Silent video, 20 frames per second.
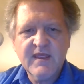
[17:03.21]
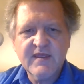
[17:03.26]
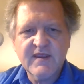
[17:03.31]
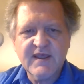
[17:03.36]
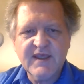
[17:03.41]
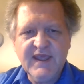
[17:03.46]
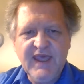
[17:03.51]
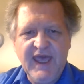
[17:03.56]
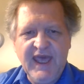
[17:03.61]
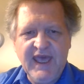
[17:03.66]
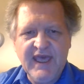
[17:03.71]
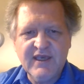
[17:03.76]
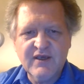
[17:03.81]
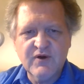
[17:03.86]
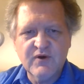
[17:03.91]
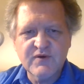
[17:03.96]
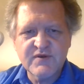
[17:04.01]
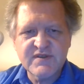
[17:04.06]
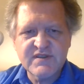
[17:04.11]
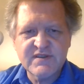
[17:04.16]
The K
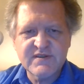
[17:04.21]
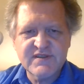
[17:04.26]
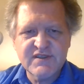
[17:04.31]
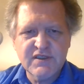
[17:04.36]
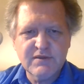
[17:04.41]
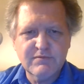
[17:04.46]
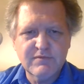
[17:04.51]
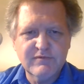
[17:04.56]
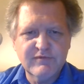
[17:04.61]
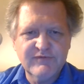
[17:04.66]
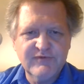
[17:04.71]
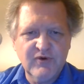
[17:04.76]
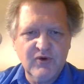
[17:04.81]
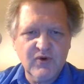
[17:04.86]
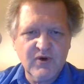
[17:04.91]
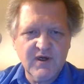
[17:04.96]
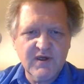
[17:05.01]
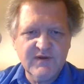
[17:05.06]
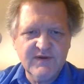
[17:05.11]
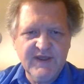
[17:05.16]
goes to the syllable
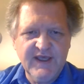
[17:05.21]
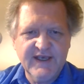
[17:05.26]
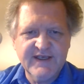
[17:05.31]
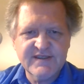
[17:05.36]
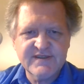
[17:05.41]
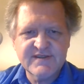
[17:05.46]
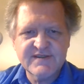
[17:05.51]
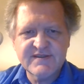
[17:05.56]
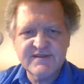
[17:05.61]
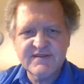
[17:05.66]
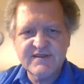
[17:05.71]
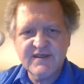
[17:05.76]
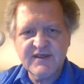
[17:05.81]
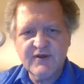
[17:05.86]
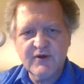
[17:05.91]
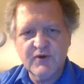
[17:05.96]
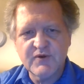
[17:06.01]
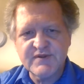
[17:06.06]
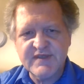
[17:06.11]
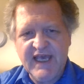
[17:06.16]
before it, and the S
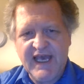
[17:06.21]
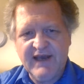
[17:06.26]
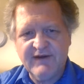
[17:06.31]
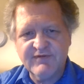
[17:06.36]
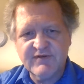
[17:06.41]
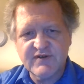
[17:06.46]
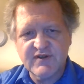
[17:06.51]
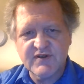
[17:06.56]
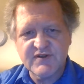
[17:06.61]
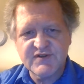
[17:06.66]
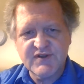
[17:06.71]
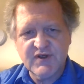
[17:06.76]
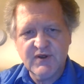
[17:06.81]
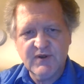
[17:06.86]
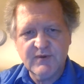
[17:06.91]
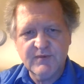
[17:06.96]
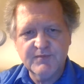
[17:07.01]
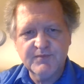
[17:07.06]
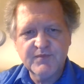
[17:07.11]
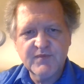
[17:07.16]
goes after.
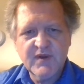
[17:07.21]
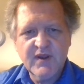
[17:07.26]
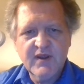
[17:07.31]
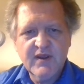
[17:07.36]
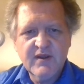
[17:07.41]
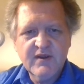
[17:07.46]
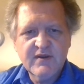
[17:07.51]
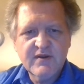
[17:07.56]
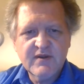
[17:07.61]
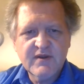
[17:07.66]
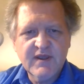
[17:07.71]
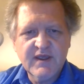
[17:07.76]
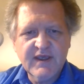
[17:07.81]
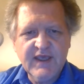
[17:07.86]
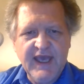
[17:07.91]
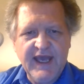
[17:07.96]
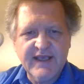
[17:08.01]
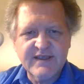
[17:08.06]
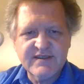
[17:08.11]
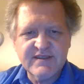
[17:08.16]
So
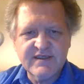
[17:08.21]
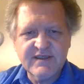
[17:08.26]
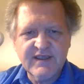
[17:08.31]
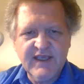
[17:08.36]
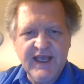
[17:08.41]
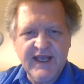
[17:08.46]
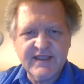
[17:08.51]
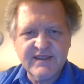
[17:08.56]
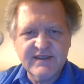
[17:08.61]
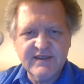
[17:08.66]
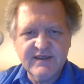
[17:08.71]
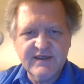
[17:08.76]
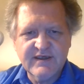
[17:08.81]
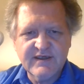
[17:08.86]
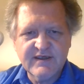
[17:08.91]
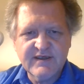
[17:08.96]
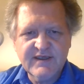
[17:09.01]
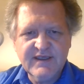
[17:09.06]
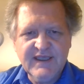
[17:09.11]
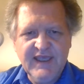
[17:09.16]
you got
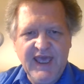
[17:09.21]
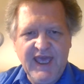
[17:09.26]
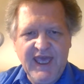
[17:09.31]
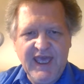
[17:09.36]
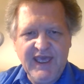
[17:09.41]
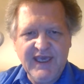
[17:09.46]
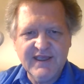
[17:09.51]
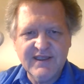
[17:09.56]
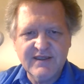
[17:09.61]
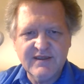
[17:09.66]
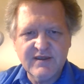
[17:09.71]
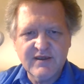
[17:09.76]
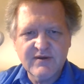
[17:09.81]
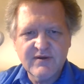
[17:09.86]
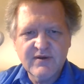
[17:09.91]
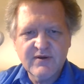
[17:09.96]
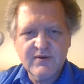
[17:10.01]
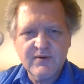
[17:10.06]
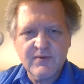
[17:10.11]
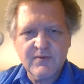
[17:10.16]
the K in
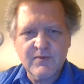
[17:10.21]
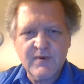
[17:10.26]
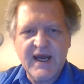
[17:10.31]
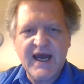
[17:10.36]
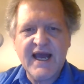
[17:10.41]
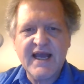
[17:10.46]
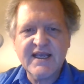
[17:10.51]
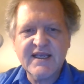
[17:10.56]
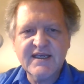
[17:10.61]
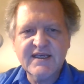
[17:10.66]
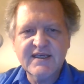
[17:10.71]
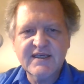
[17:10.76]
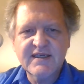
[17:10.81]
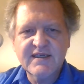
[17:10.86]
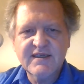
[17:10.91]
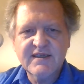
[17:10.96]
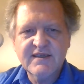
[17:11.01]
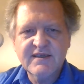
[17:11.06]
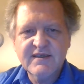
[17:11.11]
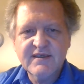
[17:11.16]
rock,
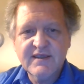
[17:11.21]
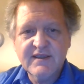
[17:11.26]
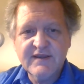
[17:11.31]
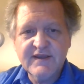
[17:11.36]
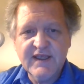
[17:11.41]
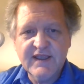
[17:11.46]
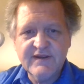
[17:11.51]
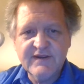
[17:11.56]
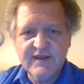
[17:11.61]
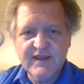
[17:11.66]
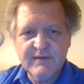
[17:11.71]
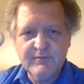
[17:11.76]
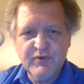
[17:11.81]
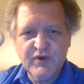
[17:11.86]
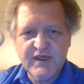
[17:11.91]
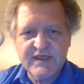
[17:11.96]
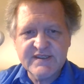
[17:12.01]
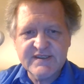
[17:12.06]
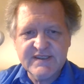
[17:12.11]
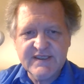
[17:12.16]
then
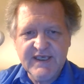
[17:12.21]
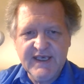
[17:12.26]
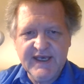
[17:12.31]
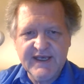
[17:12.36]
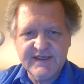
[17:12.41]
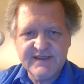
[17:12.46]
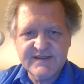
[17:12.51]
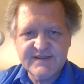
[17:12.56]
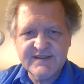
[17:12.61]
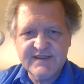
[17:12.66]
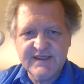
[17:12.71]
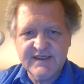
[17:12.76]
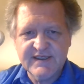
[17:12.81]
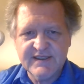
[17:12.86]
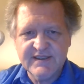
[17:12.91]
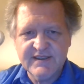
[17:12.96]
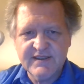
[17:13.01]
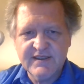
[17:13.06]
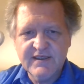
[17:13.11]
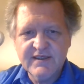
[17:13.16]
plus the S
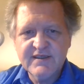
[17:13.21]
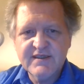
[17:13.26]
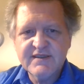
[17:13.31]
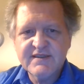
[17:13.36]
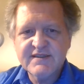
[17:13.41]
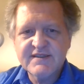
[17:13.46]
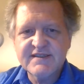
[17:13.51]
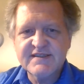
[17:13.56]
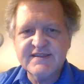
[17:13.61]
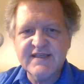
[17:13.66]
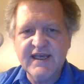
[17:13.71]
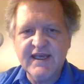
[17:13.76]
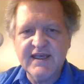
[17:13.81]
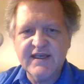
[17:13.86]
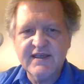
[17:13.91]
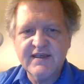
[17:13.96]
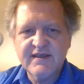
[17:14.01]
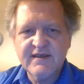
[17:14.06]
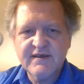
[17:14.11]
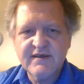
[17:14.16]
in se.
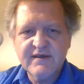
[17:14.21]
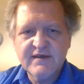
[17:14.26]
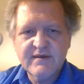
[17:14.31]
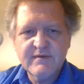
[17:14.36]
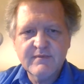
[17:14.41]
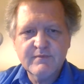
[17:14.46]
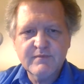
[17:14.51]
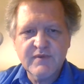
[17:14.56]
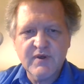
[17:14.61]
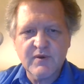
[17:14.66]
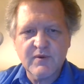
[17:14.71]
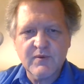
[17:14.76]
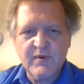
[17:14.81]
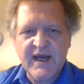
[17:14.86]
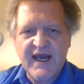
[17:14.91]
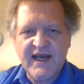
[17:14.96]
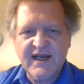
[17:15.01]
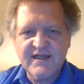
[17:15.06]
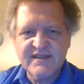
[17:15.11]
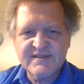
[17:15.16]

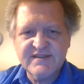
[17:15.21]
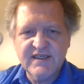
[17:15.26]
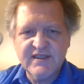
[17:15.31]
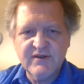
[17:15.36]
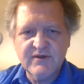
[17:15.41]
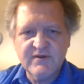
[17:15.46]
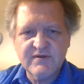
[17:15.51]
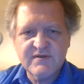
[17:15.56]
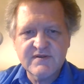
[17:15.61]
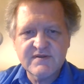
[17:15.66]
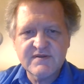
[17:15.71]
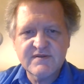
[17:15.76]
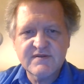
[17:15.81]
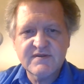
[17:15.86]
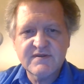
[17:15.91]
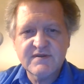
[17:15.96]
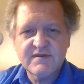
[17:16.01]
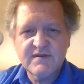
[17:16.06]
Paroxenos.